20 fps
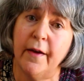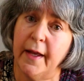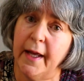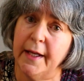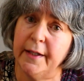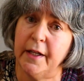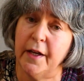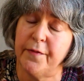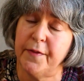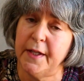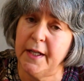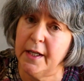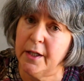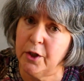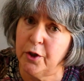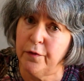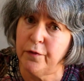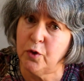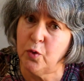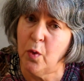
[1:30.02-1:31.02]
And at the end
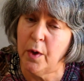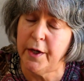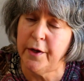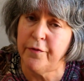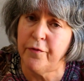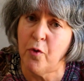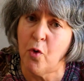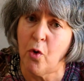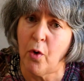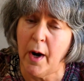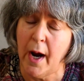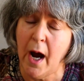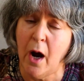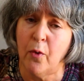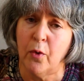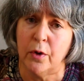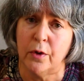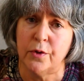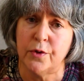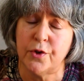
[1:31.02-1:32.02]
of 24
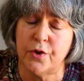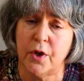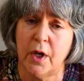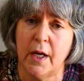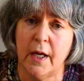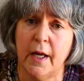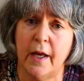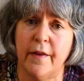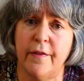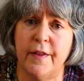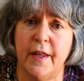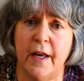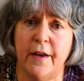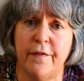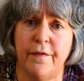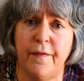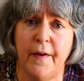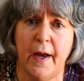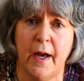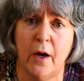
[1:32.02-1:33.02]
hours, they
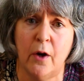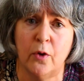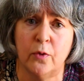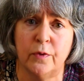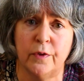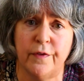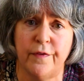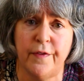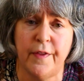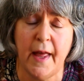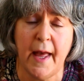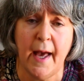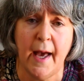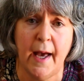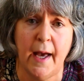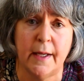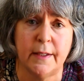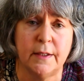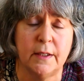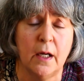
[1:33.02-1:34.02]
found
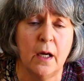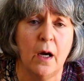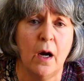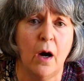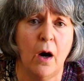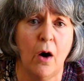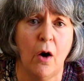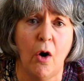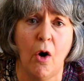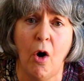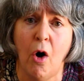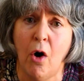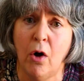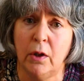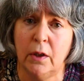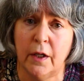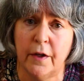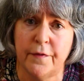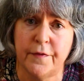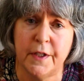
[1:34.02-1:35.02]
that all
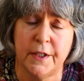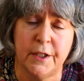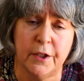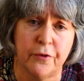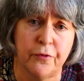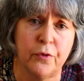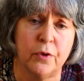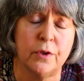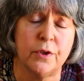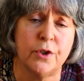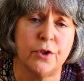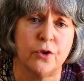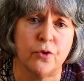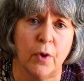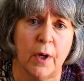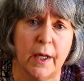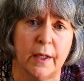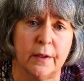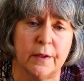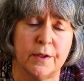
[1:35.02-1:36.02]
of the different
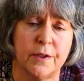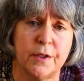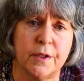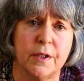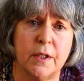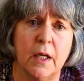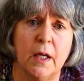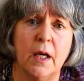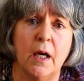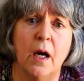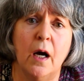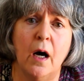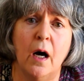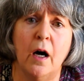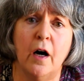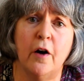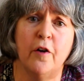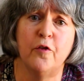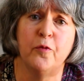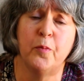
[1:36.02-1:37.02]
strengths
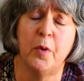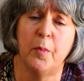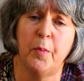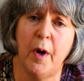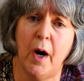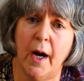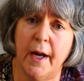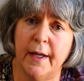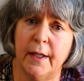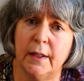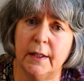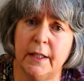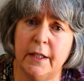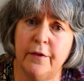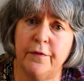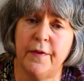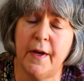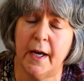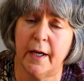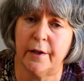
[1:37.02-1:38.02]
of papaya
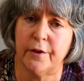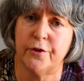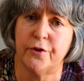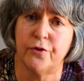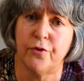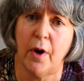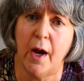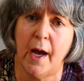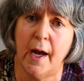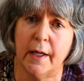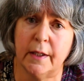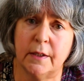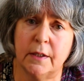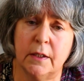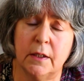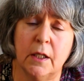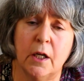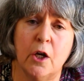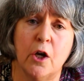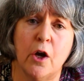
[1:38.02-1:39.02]
leaf extract